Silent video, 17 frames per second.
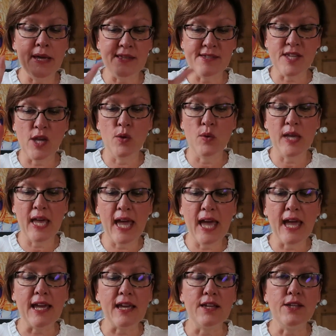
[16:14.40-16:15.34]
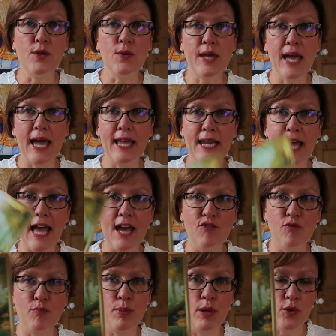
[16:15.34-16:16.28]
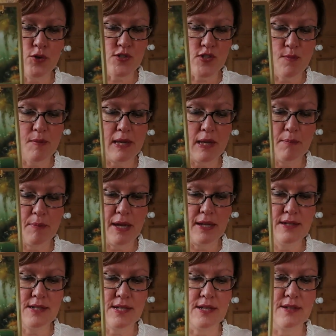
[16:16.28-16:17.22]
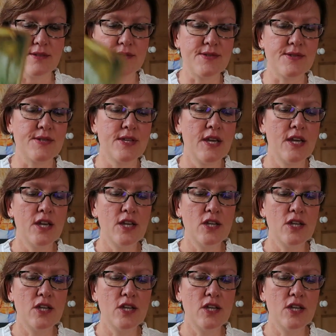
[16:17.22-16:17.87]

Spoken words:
it's okay. You can have blossoming abundance.